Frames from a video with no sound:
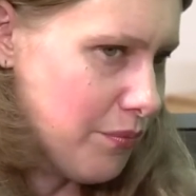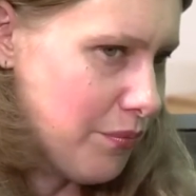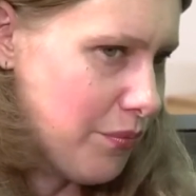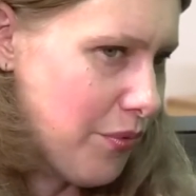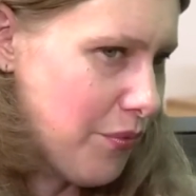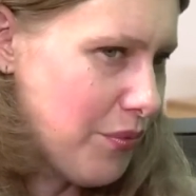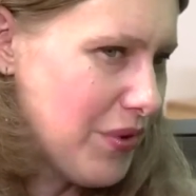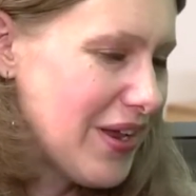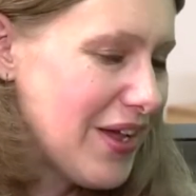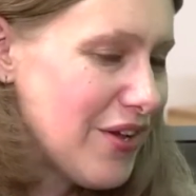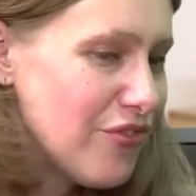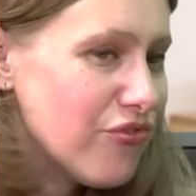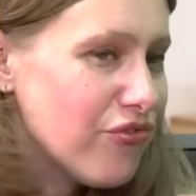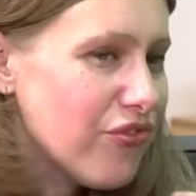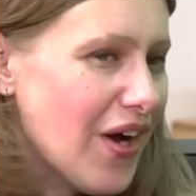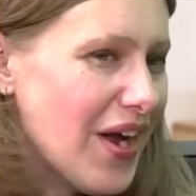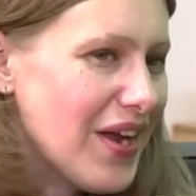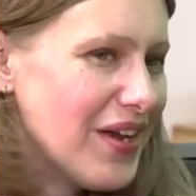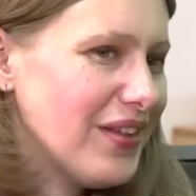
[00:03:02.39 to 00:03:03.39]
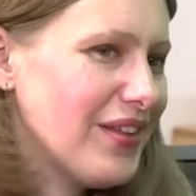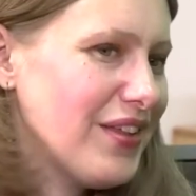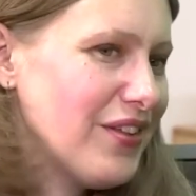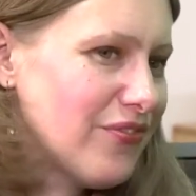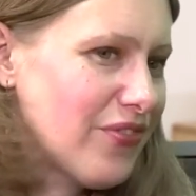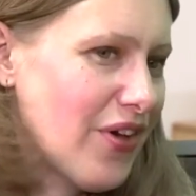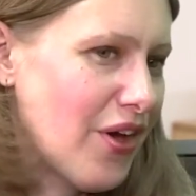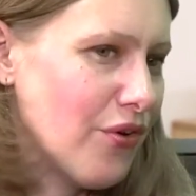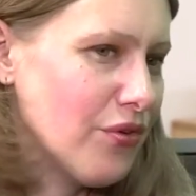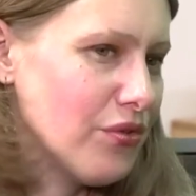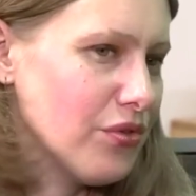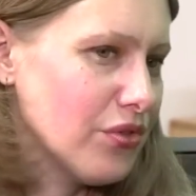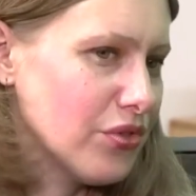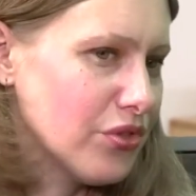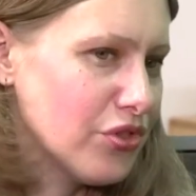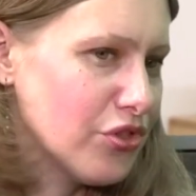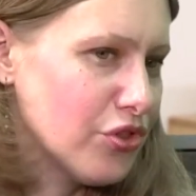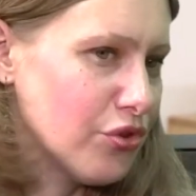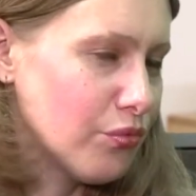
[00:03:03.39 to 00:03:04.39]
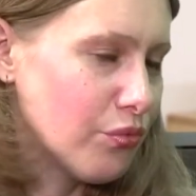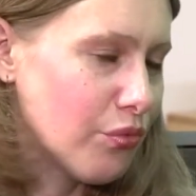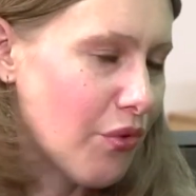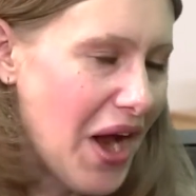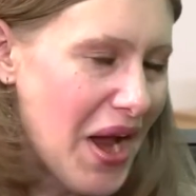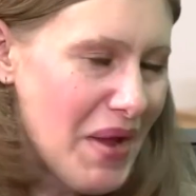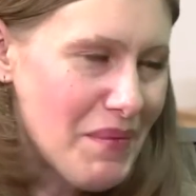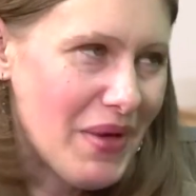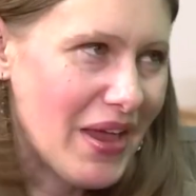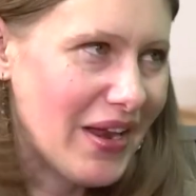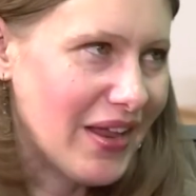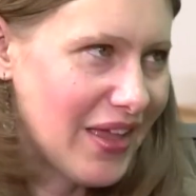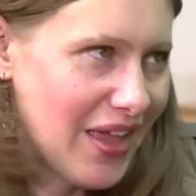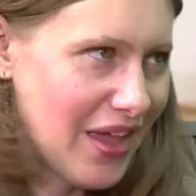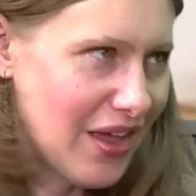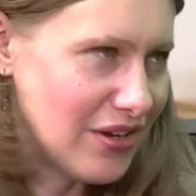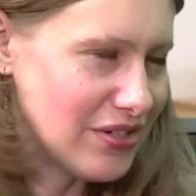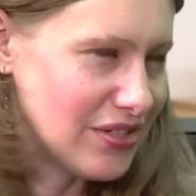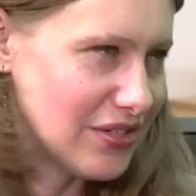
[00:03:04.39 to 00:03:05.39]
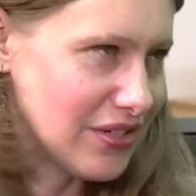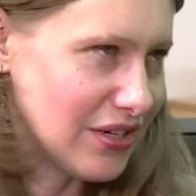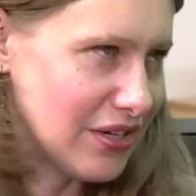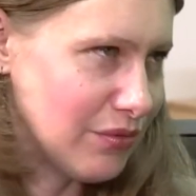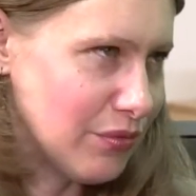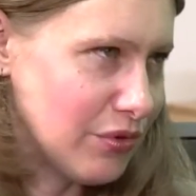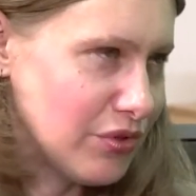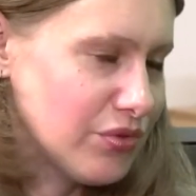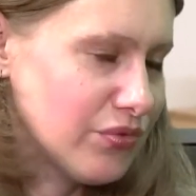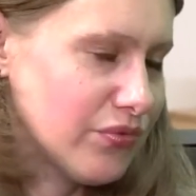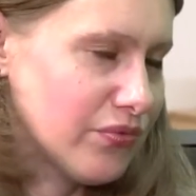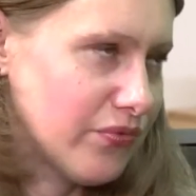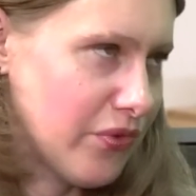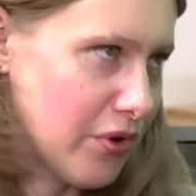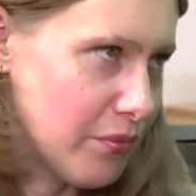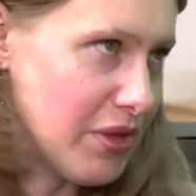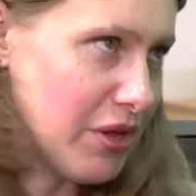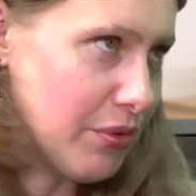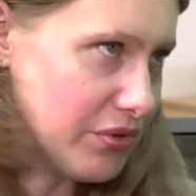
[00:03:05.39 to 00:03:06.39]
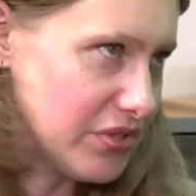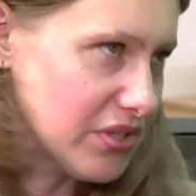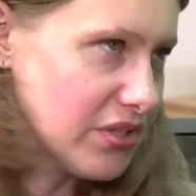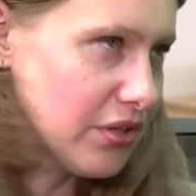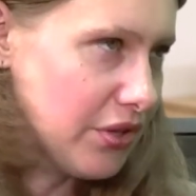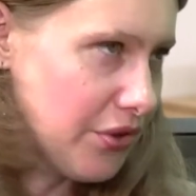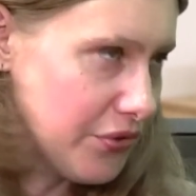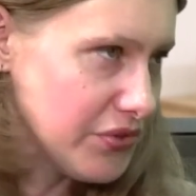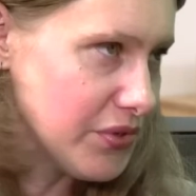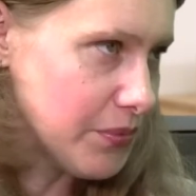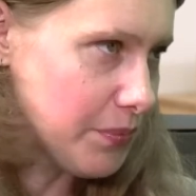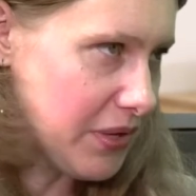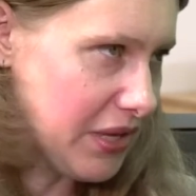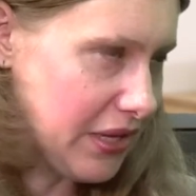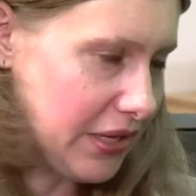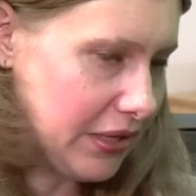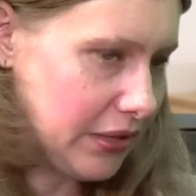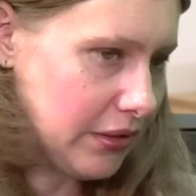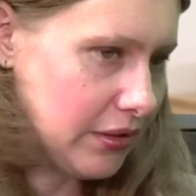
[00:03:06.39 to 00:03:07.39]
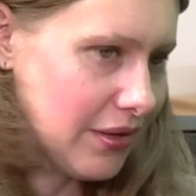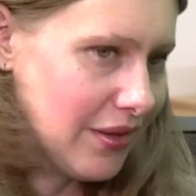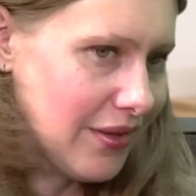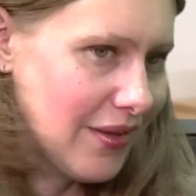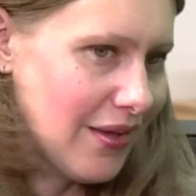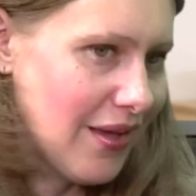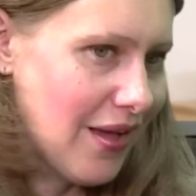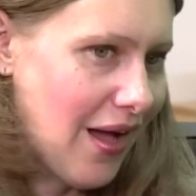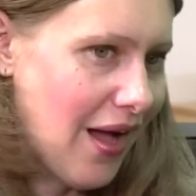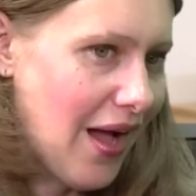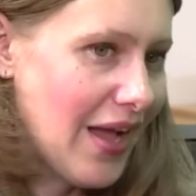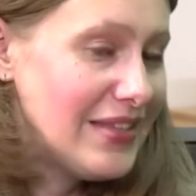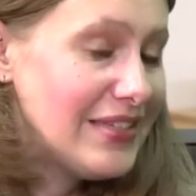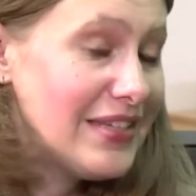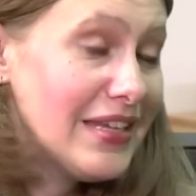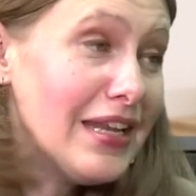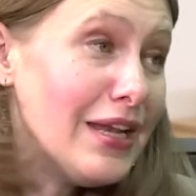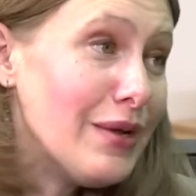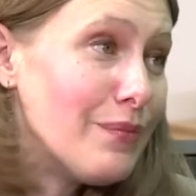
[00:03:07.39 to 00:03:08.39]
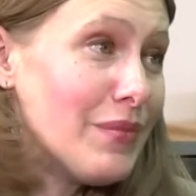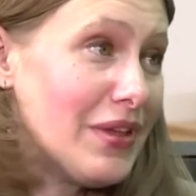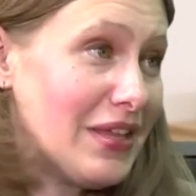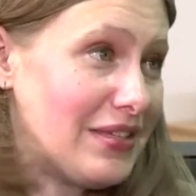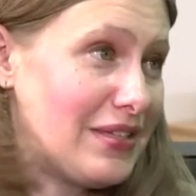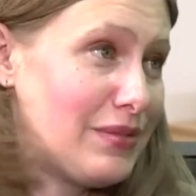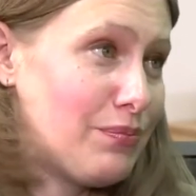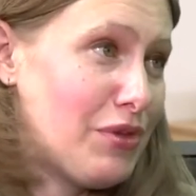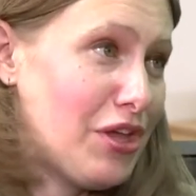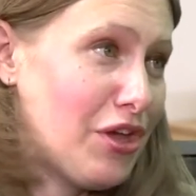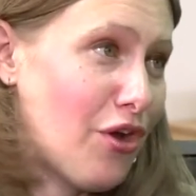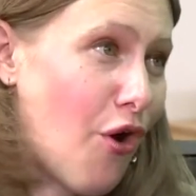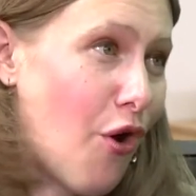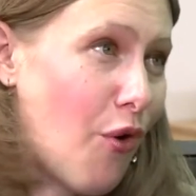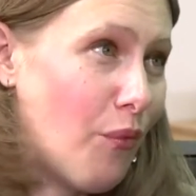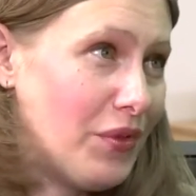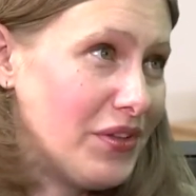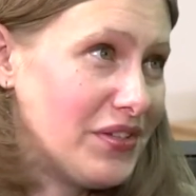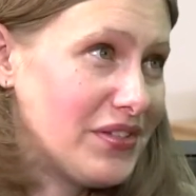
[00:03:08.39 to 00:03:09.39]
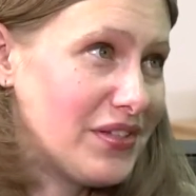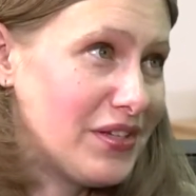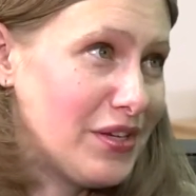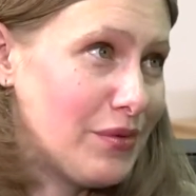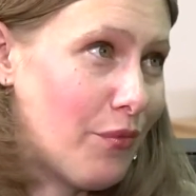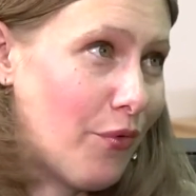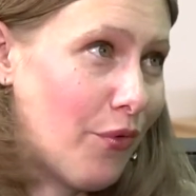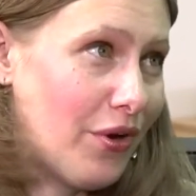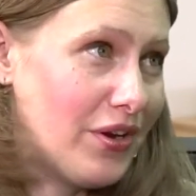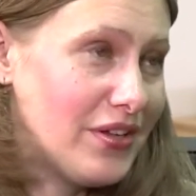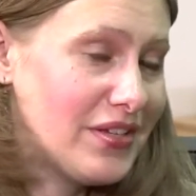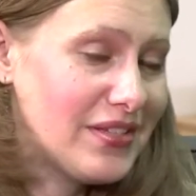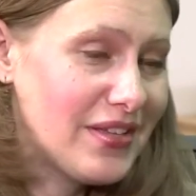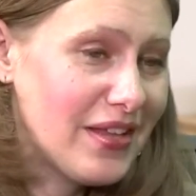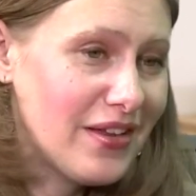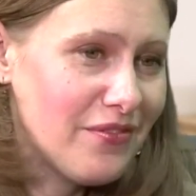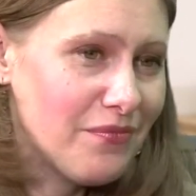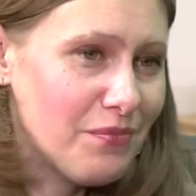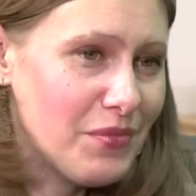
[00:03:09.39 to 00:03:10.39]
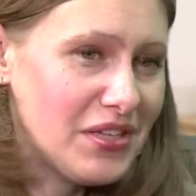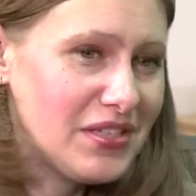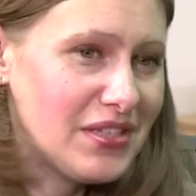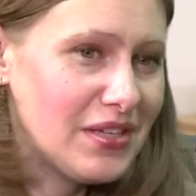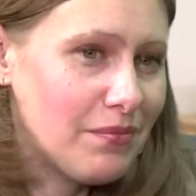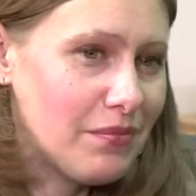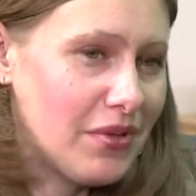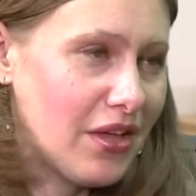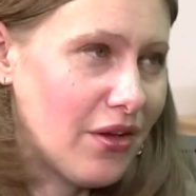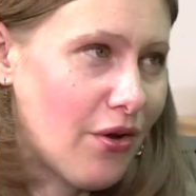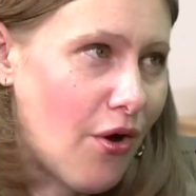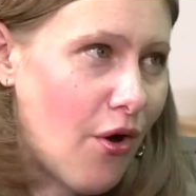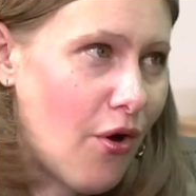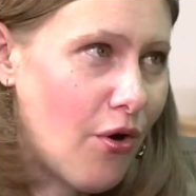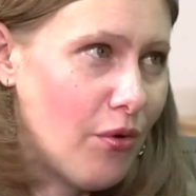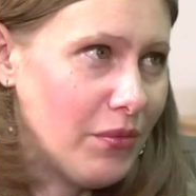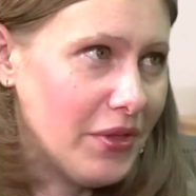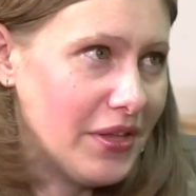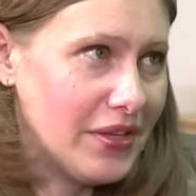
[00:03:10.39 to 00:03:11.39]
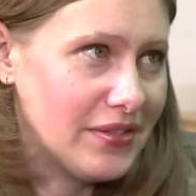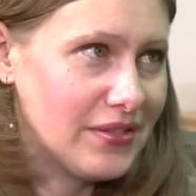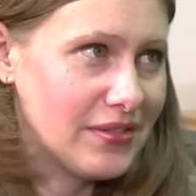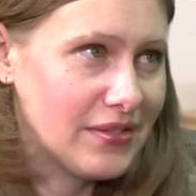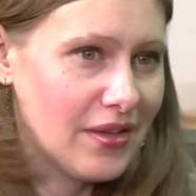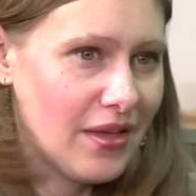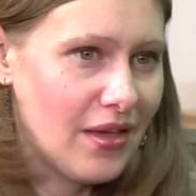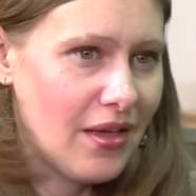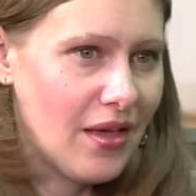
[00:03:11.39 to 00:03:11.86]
But when I finally found the right medication, which for me was clozapine, I didn't miss being homeless anymore. Instead of missing being homeless,